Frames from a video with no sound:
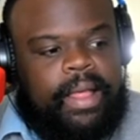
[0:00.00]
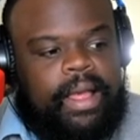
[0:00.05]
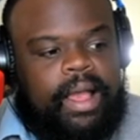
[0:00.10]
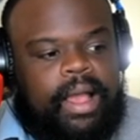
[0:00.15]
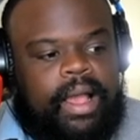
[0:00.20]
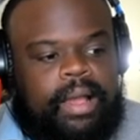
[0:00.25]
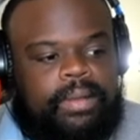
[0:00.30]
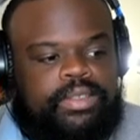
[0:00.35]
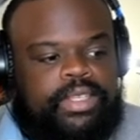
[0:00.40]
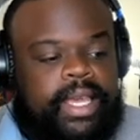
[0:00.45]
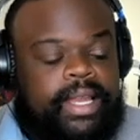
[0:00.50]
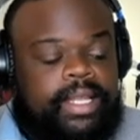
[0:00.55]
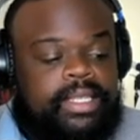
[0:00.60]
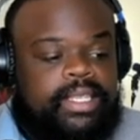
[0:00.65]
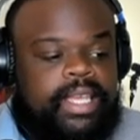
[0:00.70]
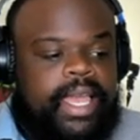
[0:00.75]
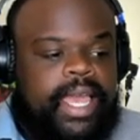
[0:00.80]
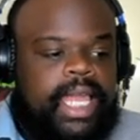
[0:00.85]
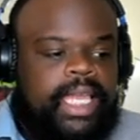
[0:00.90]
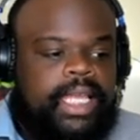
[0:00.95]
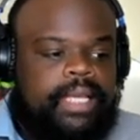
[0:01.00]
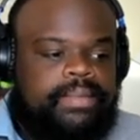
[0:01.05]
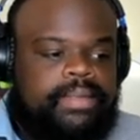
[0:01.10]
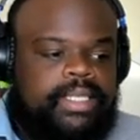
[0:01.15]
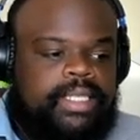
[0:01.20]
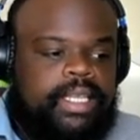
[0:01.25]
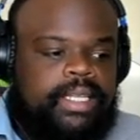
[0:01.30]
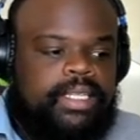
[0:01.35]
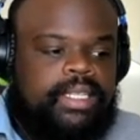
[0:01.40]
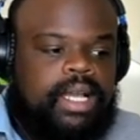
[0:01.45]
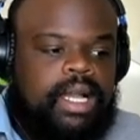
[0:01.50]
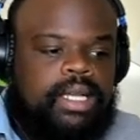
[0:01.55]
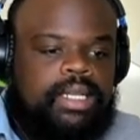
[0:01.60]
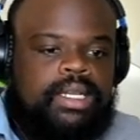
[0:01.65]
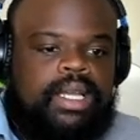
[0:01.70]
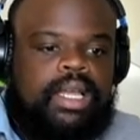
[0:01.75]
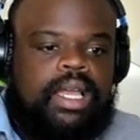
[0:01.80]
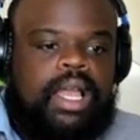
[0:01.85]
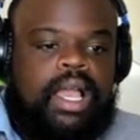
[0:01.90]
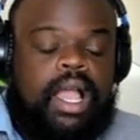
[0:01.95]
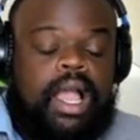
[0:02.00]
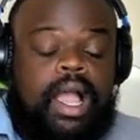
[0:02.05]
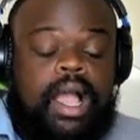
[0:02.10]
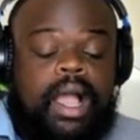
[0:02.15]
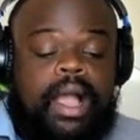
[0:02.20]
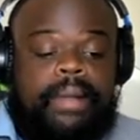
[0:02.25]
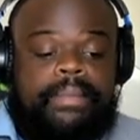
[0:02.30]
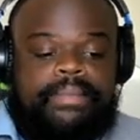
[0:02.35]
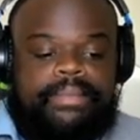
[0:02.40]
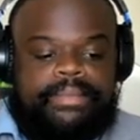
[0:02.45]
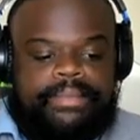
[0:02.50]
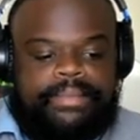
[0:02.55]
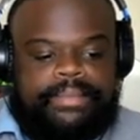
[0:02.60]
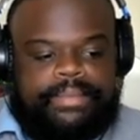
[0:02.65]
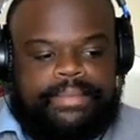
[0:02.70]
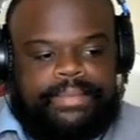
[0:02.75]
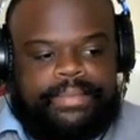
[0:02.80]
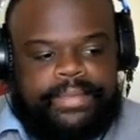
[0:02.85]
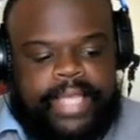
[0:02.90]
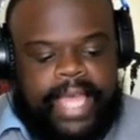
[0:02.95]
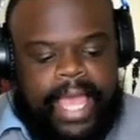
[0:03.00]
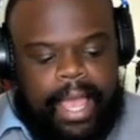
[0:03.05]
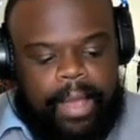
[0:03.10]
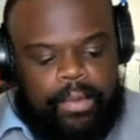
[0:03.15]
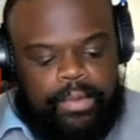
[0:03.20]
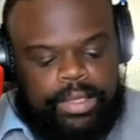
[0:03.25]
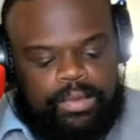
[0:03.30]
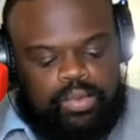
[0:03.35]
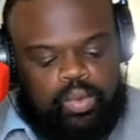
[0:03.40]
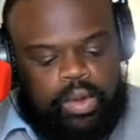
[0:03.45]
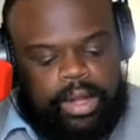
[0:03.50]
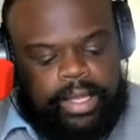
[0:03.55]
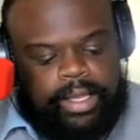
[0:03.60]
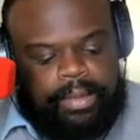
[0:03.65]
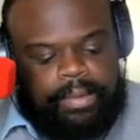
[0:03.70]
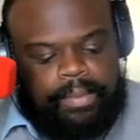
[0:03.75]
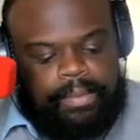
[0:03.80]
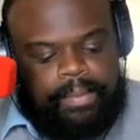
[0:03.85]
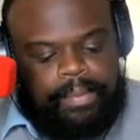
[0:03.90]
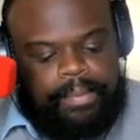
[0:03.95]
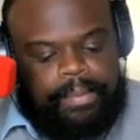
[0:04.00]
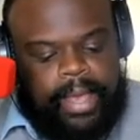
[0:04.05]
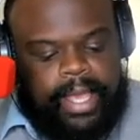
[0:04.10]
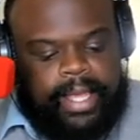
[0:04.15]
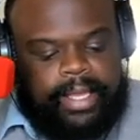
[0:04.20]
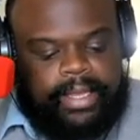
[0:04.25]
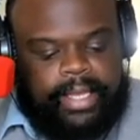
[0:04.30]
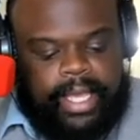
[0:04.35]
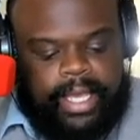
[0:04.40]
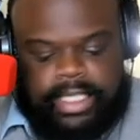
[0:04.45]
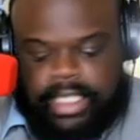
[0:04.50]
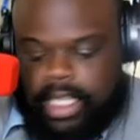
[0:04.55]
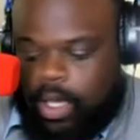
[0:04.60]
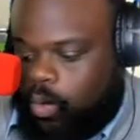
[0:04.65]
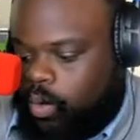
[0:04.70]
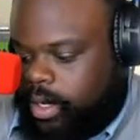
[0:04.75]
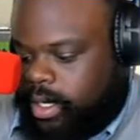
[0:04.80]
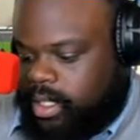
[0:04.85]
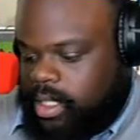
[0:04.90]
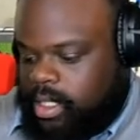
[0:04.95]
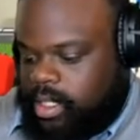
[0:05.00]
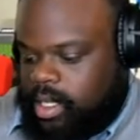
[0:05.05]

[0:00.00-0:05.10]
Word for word: Uh, shout out to AdLibs and TikTok. Um, that was one of the main things I wanted to